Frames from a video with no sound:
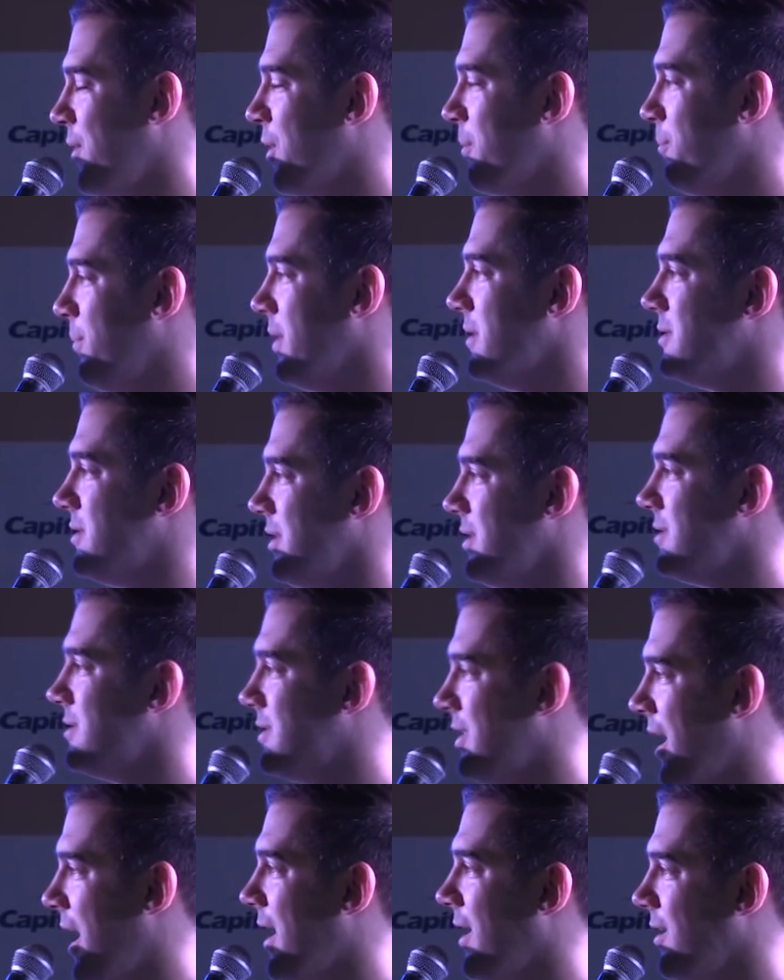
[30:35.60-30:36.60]
for your business,
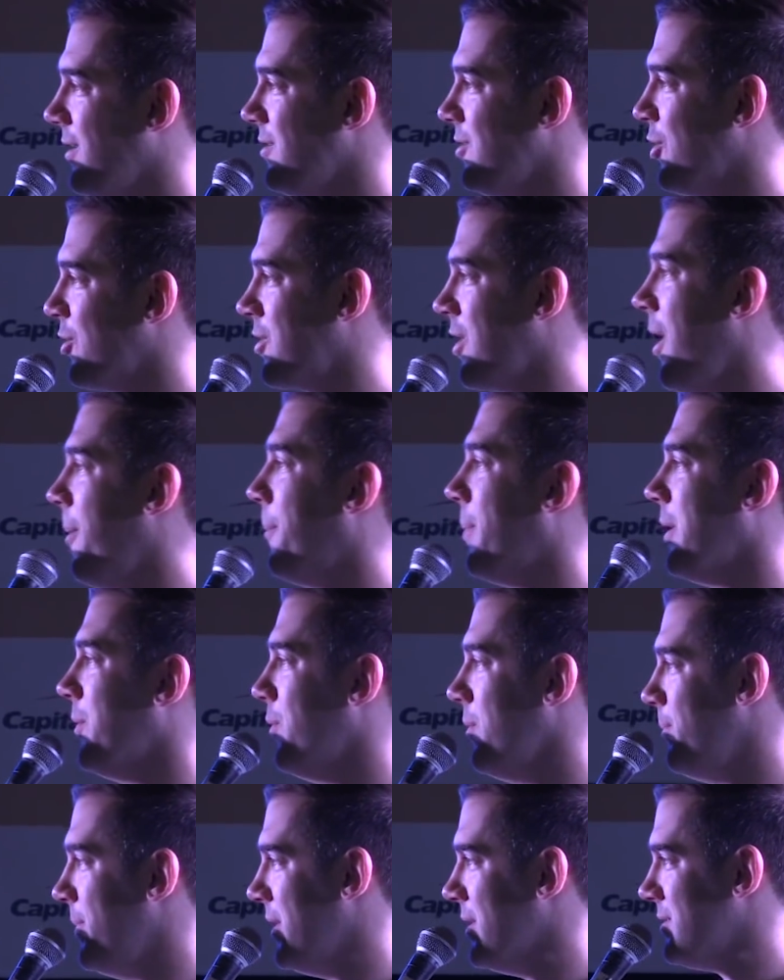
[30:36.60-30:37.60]
that your company
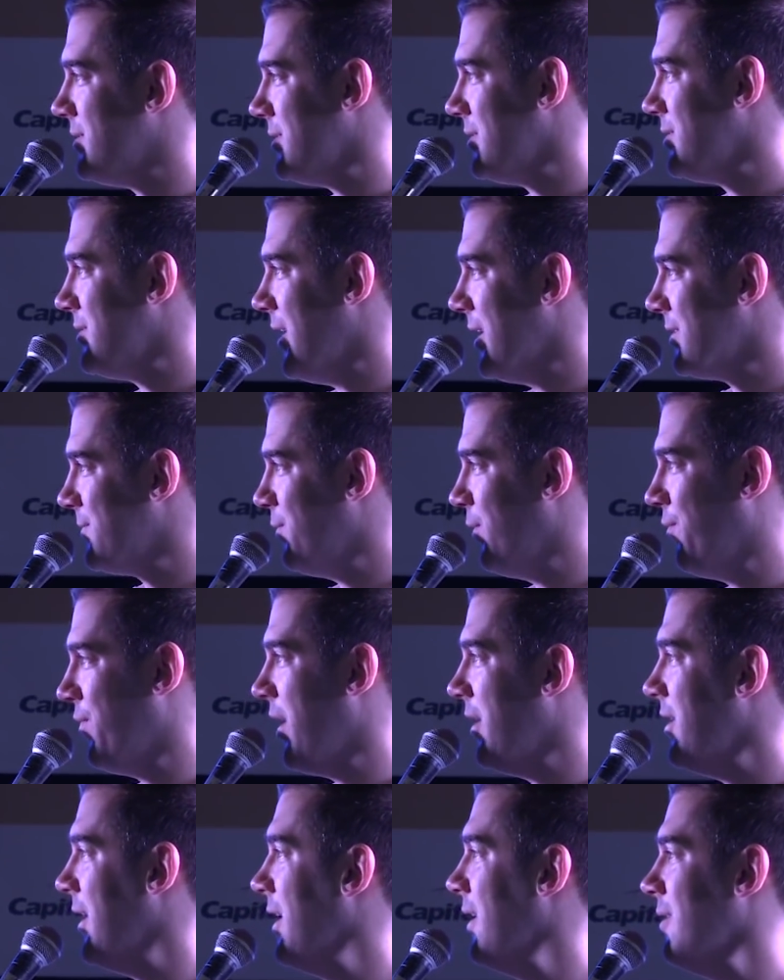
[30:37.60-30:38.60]
would be as successful if
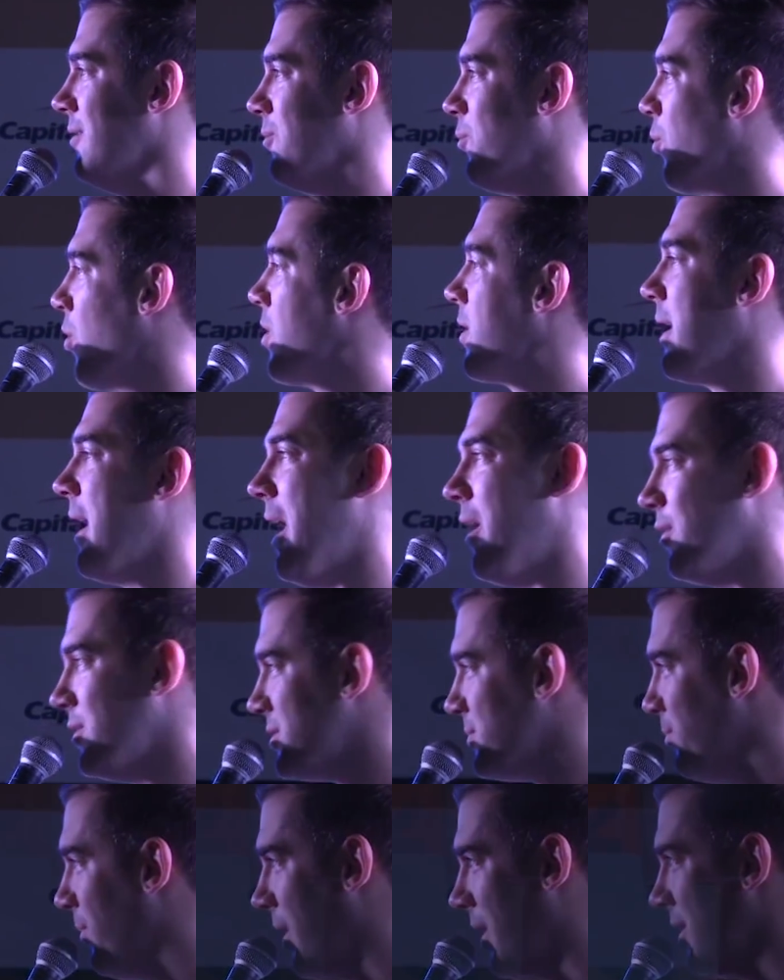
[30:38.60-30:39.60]
they didn't work out as